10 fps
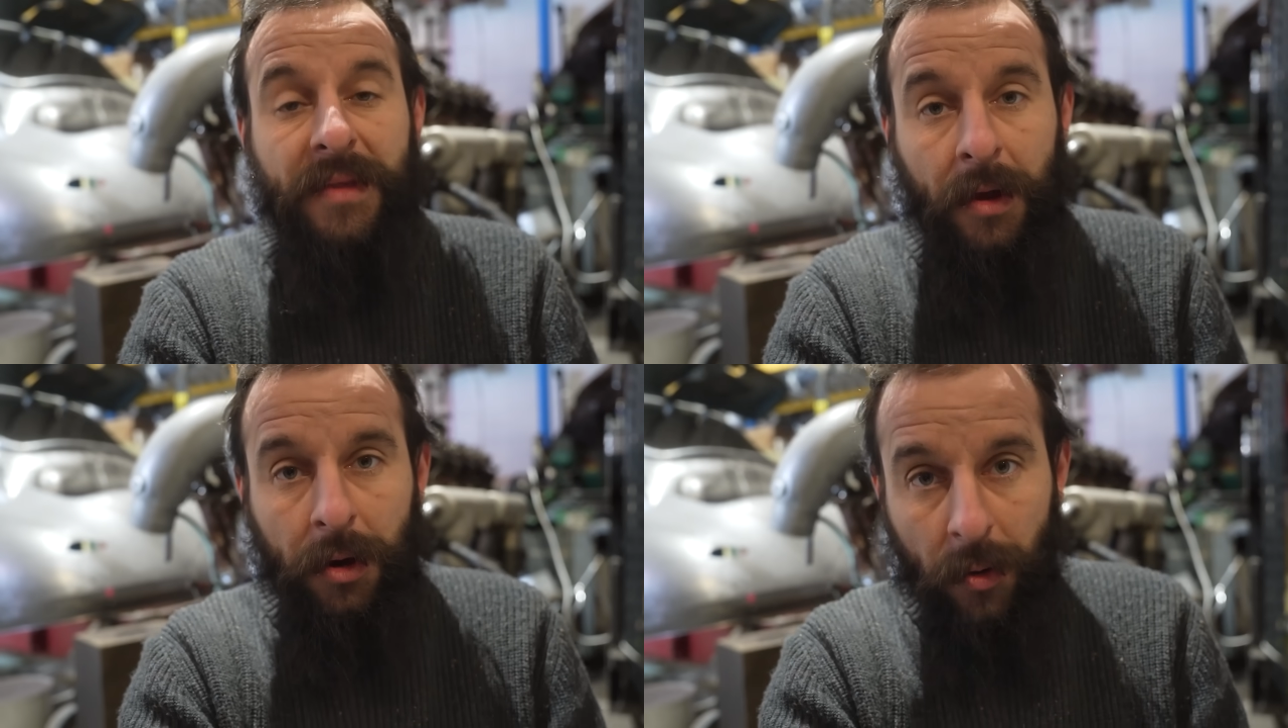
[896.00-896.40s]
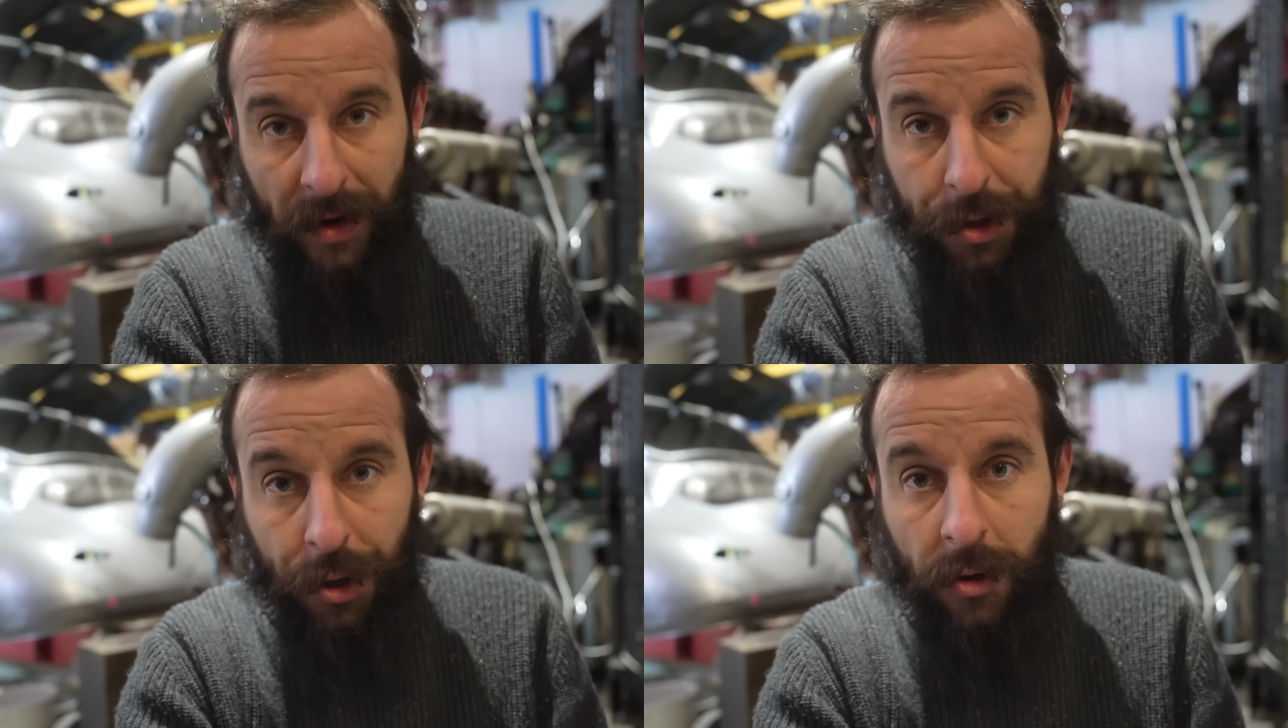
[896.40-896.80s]
new
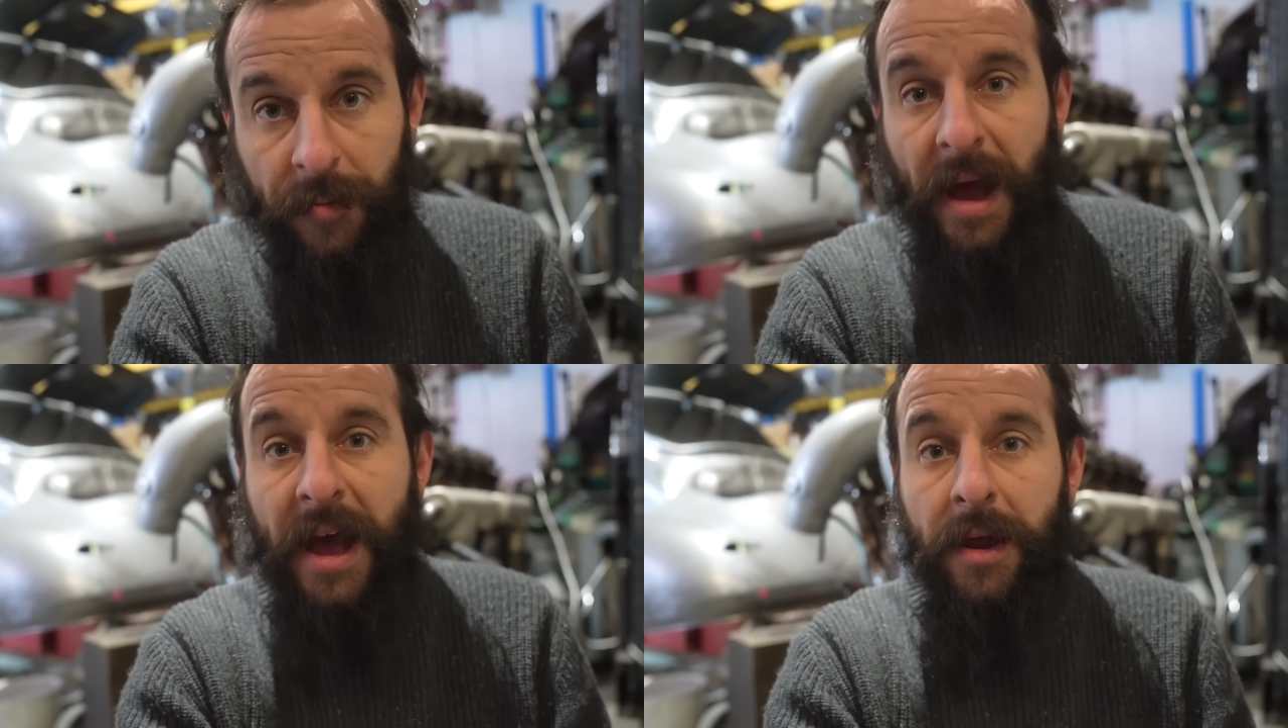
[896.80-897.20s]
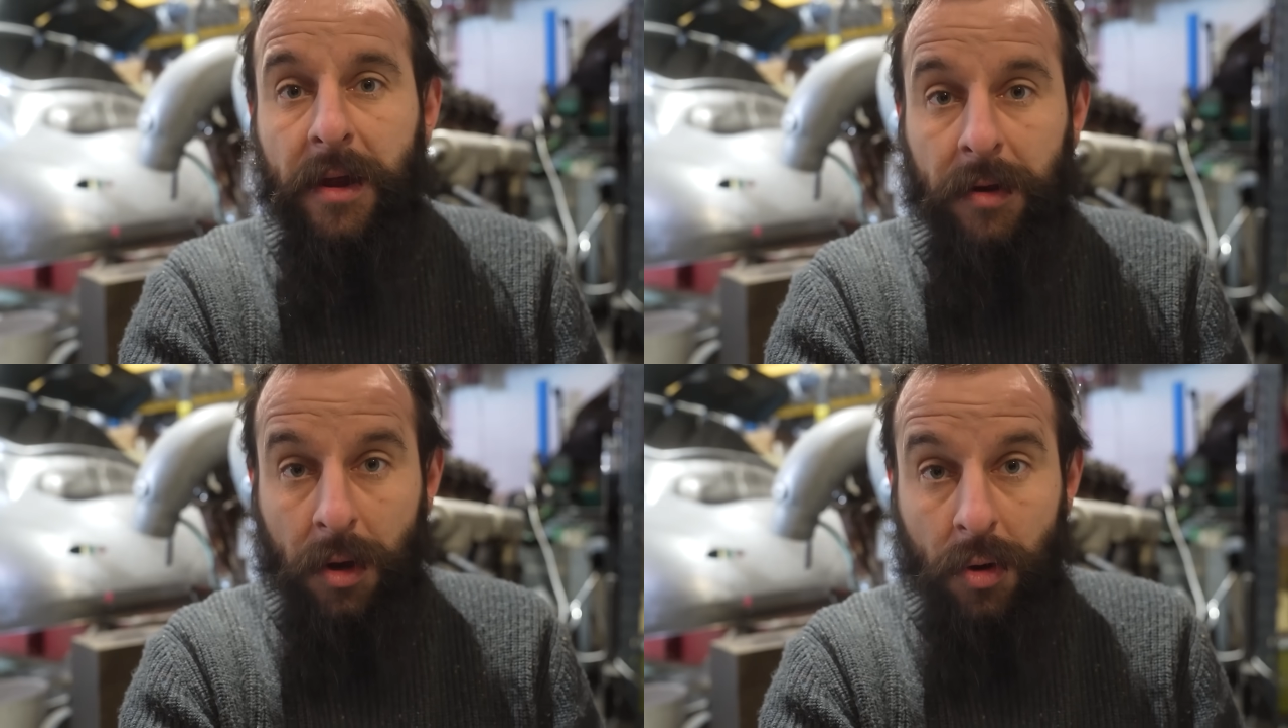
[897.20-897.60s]
inner tube and
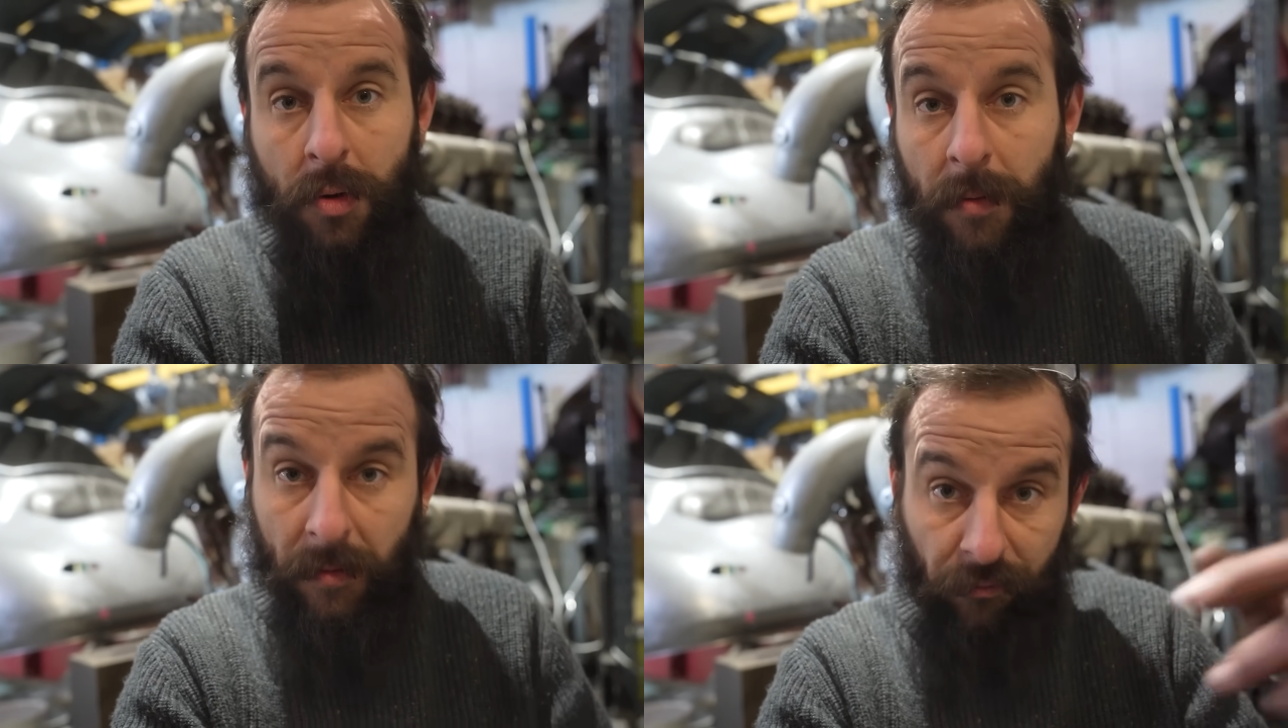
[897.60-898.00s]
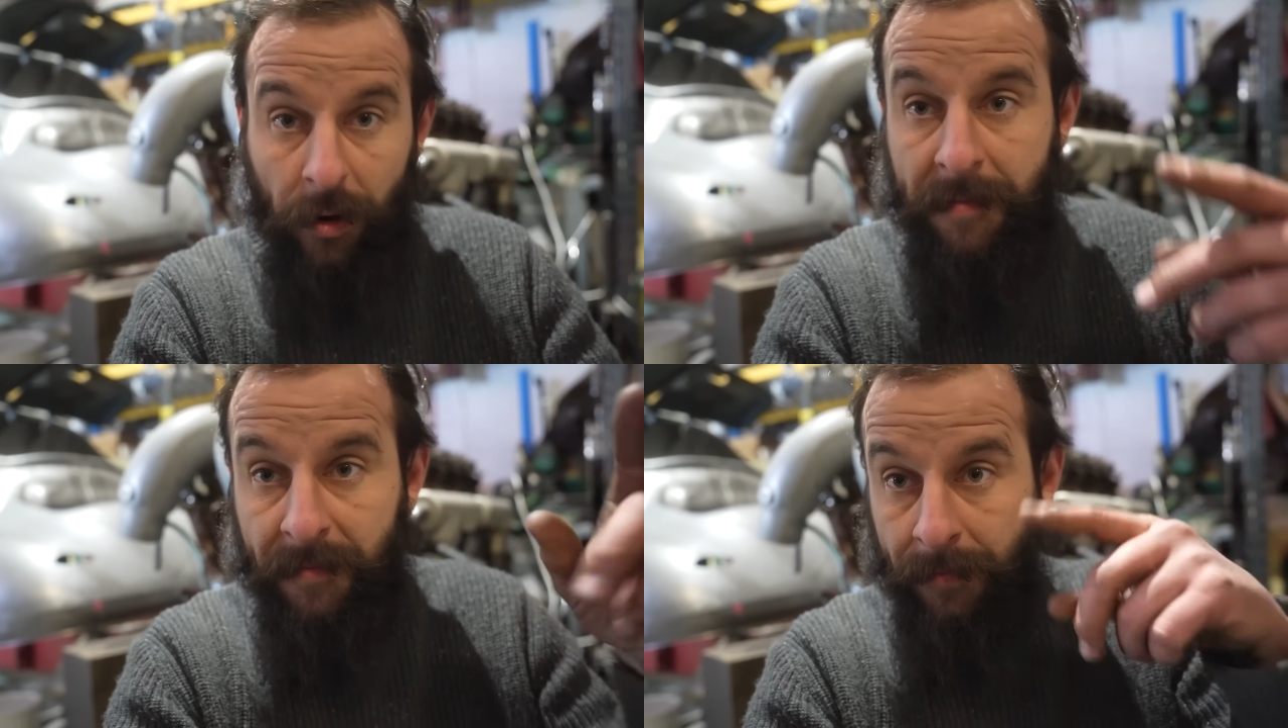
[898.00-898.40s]
a new
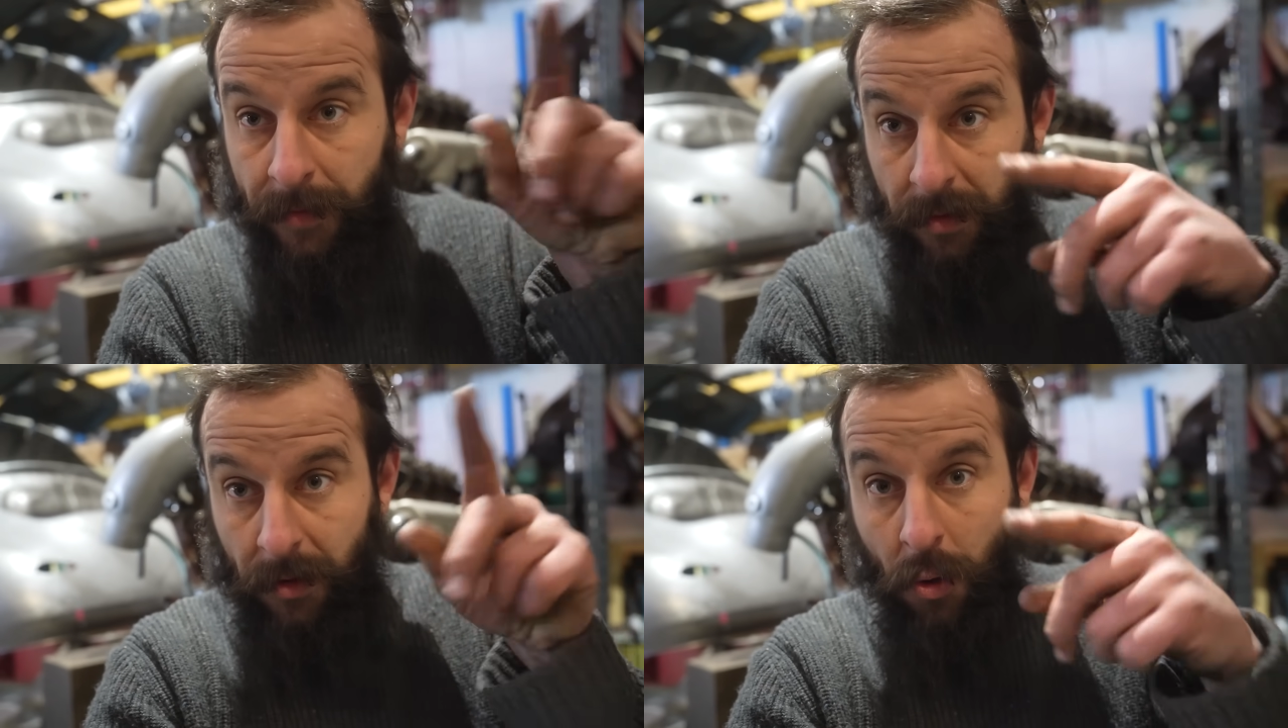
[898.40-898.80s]
rim